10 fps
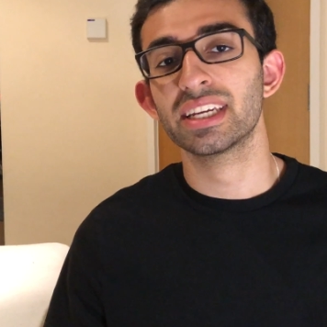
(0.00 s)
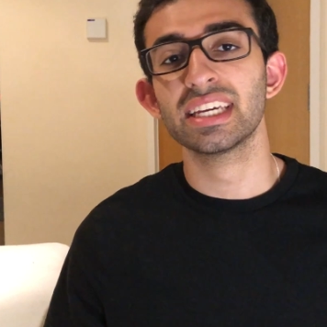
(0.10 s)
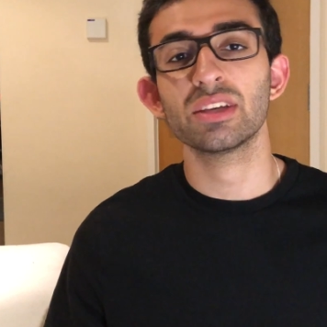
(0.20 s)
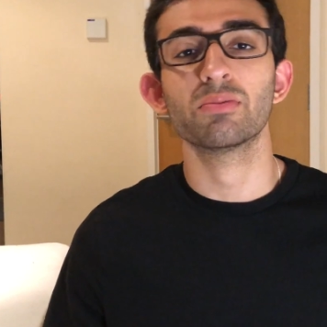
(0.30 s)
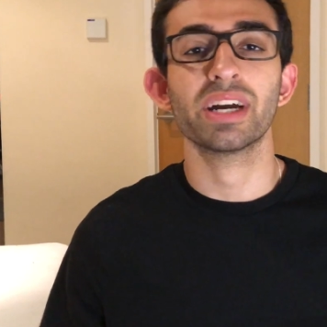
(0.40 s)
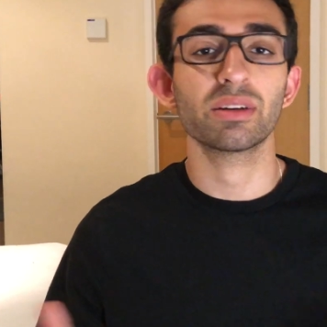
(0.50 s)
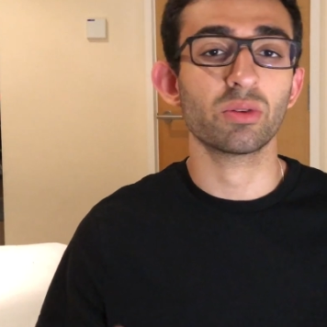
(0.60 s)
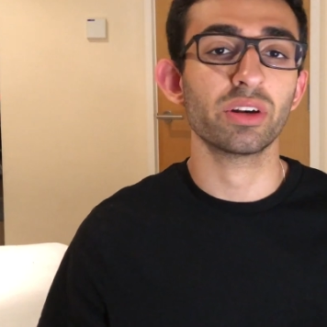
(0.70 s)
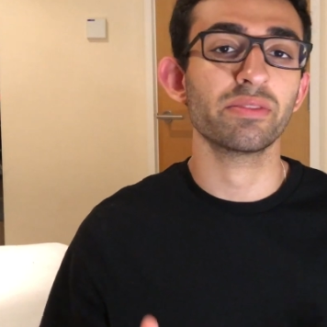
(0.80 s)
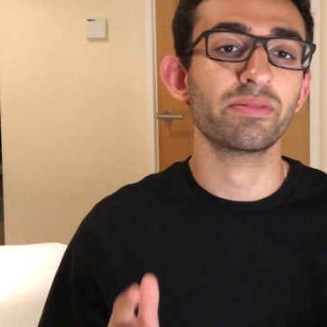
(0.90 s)
You might
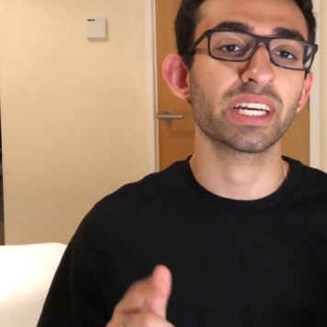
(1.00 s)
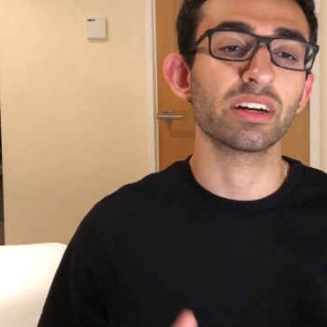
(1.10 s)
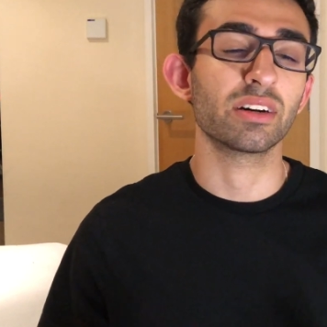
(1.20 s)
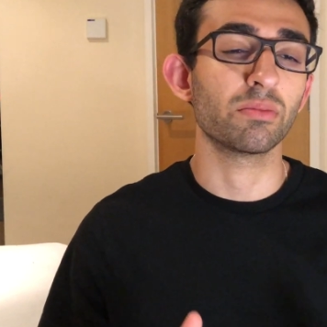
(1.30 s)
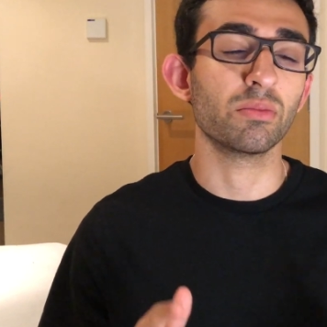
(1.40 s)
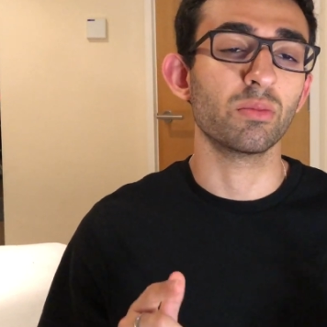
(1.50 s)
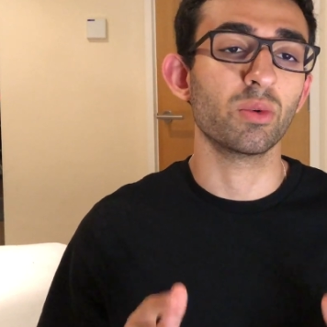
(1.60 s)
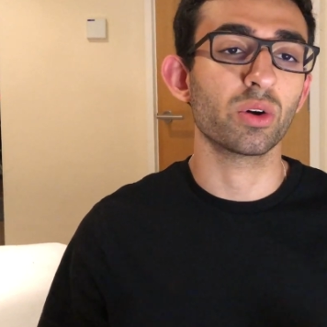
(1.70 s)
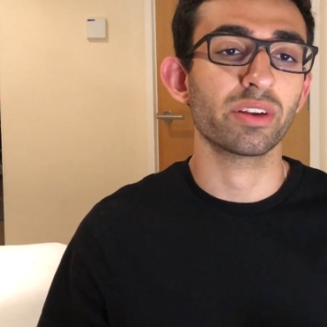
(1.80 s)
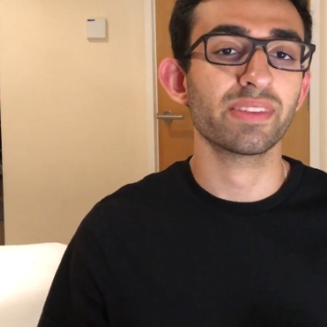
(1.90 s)
want to figure
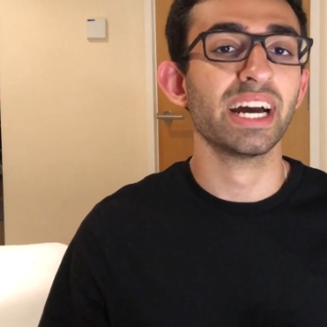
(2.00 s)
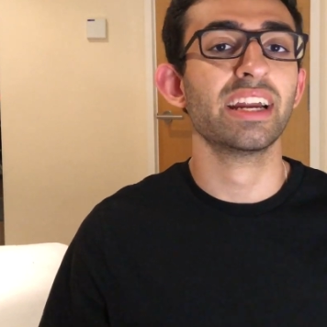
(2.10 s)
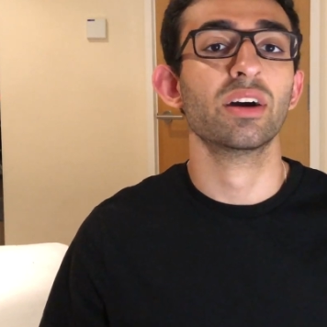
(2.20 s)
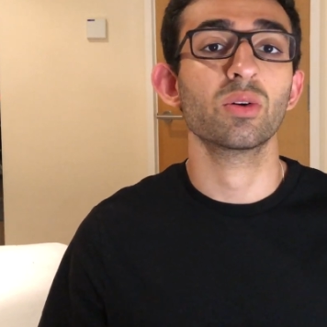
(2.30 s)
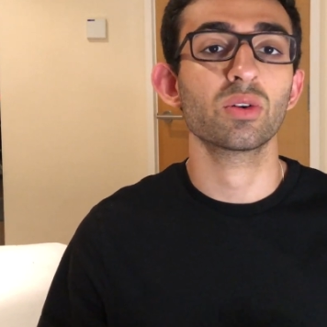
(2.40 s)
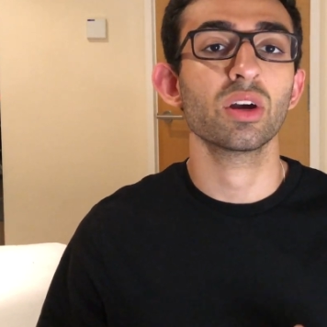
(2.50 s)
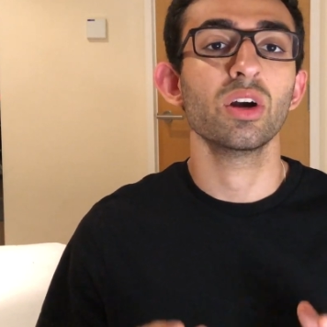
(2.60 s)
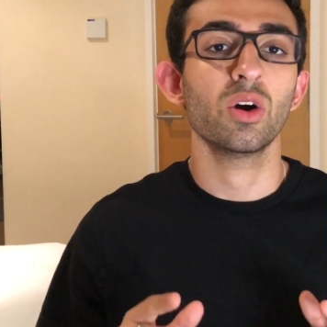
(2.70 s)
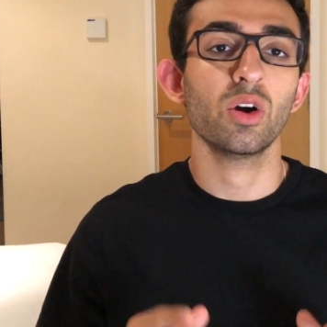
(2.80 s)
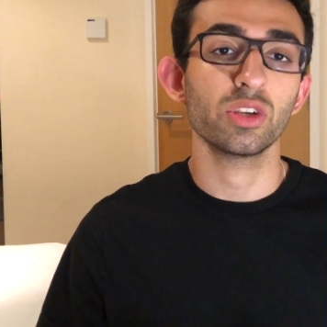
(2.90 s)
more of that out
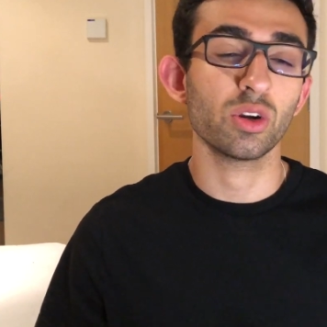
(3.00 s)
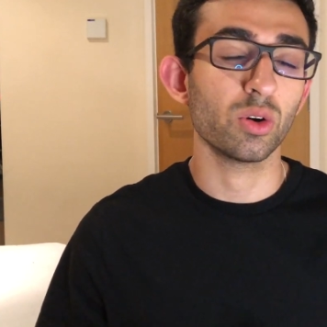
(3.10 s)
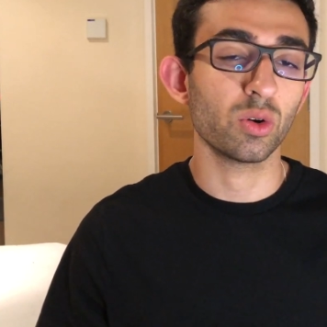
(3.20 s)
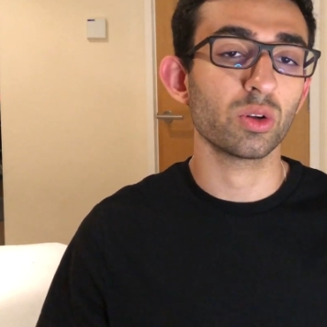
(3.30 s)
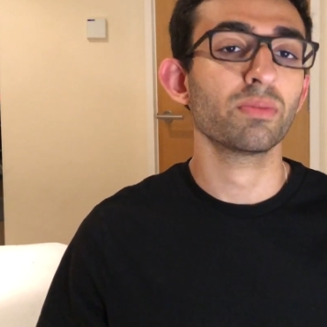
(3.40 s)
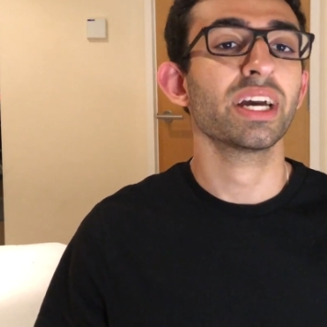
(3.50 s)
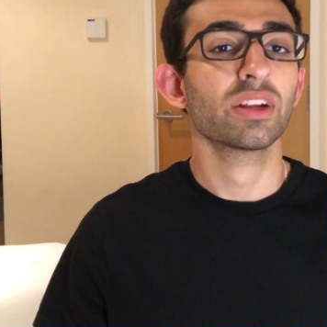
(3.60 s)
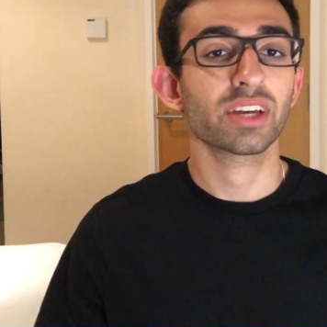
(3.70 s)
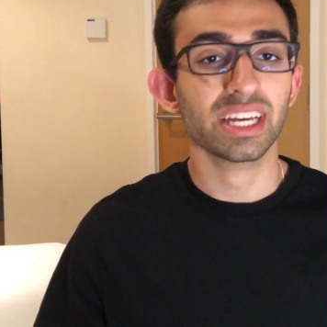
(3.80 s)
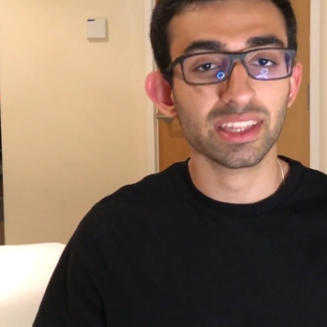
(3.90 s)
on your own by
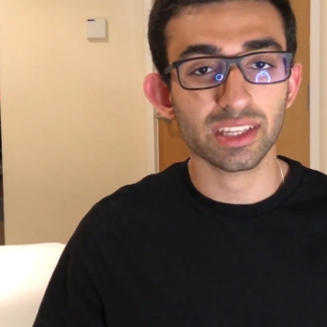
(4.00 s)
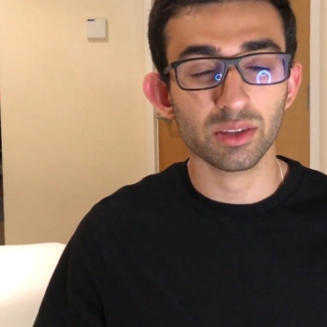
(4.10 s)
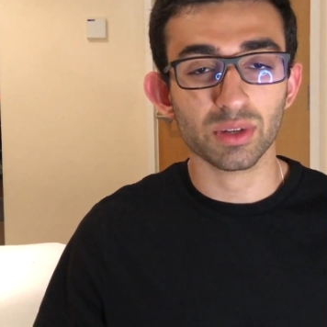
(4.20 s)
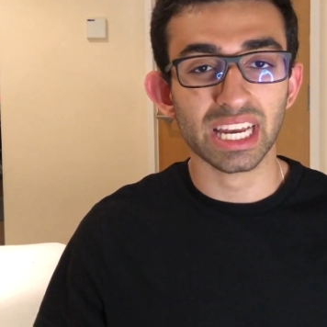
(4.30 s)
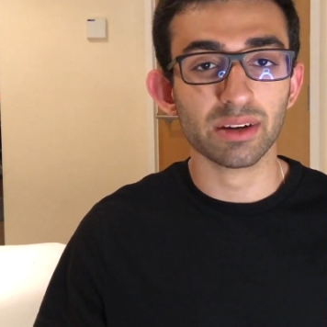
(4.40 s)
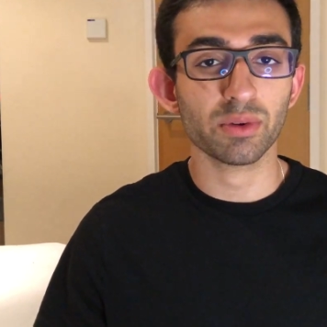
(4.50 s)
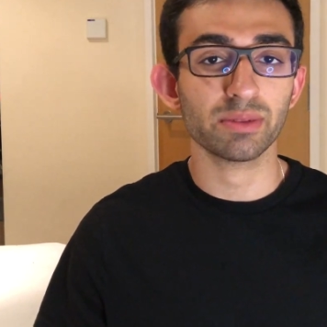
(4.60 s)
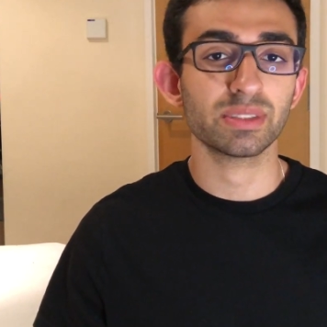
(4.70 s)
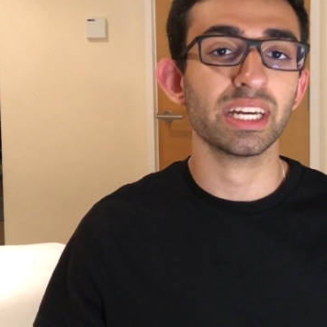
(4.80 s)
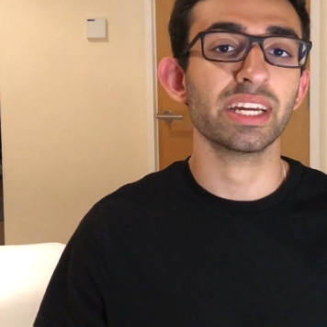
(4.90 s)
looking at the UCAT
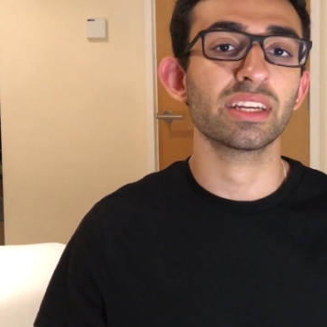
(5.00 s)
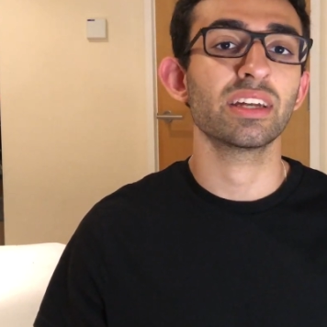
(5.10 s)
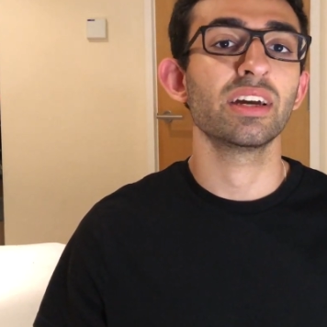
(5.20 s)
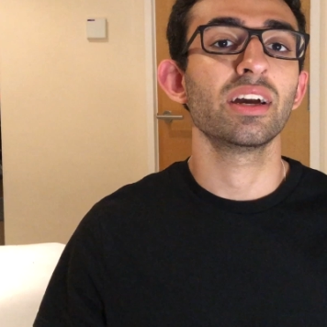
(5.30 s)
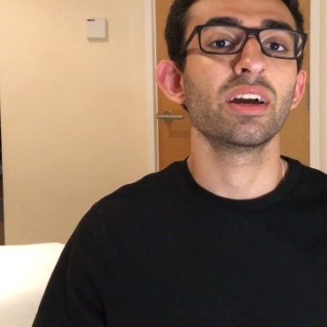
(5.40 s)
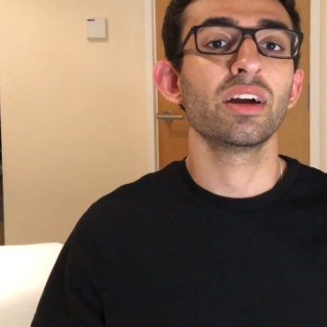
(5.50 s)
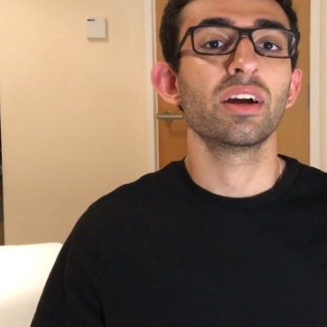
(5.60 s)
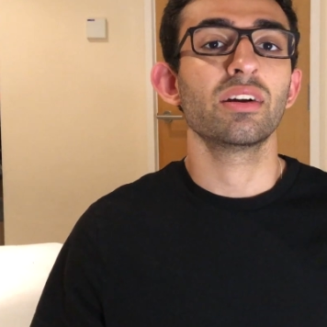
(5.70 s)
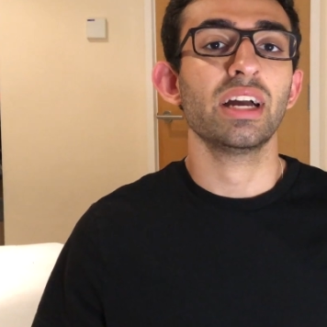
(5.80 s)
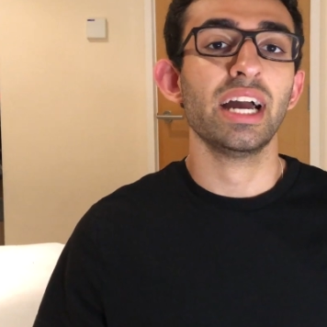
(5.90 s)
website
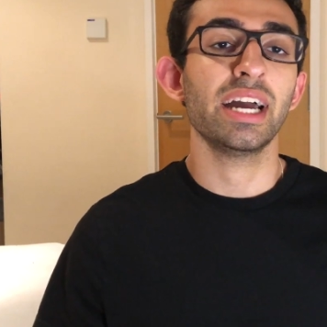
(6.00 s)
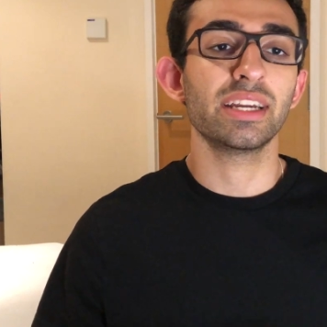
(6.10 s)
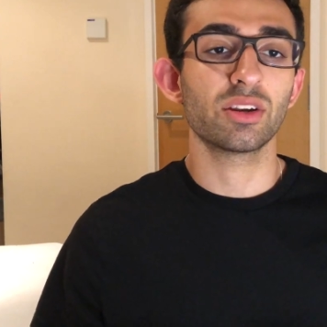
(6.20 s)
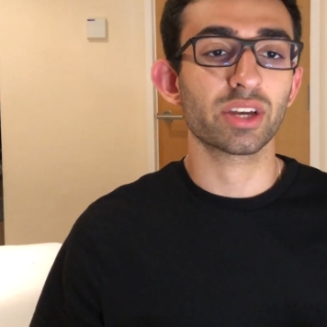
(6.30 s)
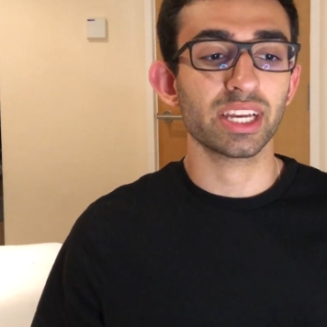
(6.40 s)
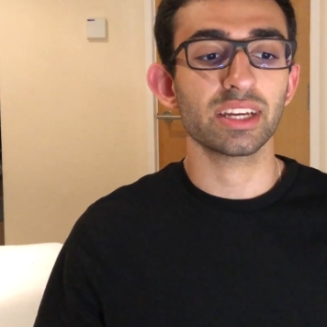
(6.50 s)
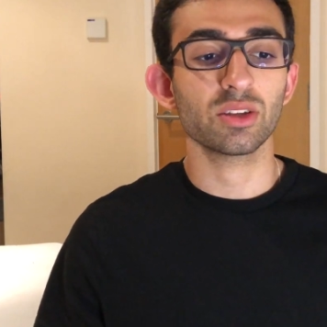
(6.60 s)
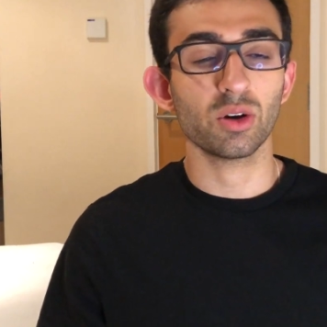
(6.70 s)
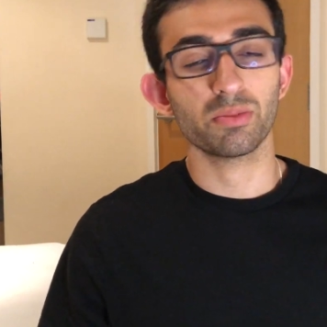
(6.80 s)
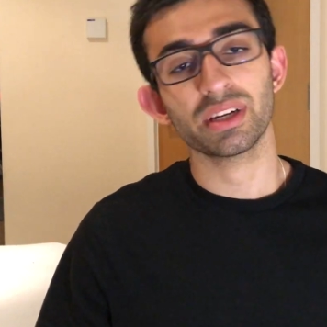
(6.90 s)
and looking at
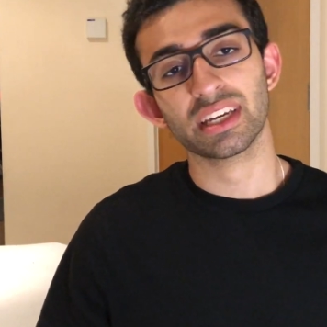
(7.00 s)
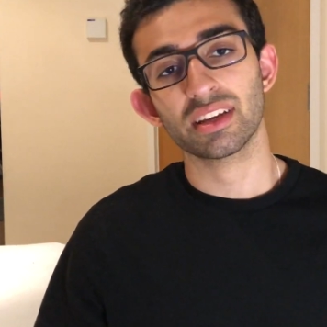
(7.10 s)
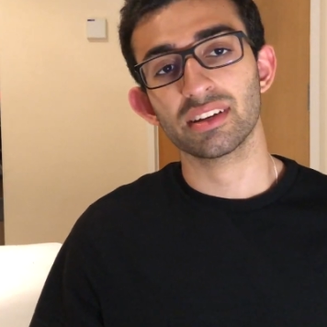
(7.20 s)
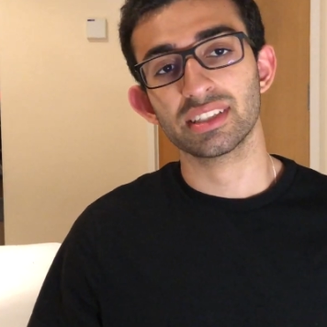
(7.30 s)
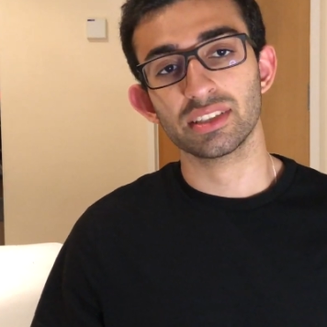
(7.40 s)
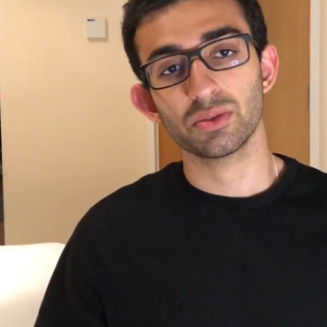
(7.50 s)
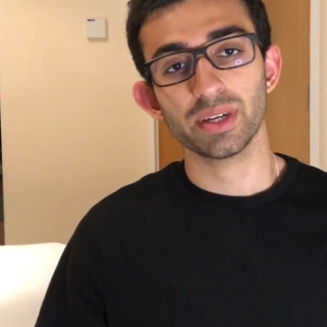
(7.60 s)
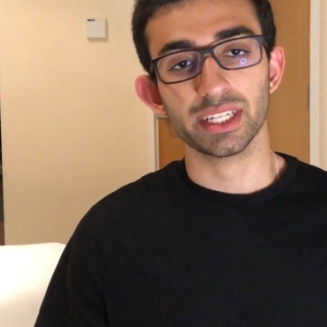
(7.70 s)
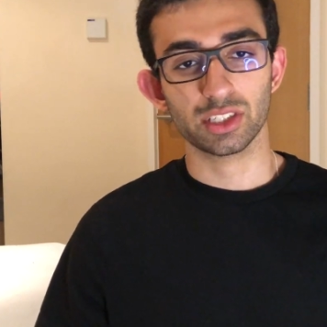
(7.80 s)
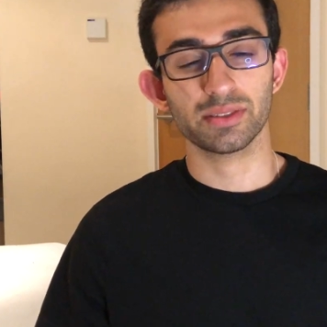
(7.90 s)
your particular
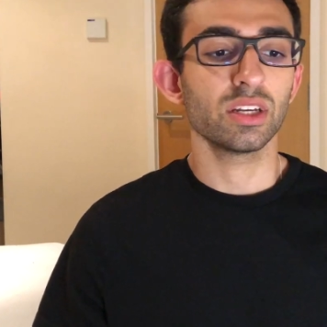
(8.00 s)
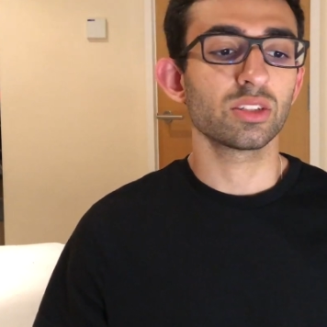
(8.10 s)
situation.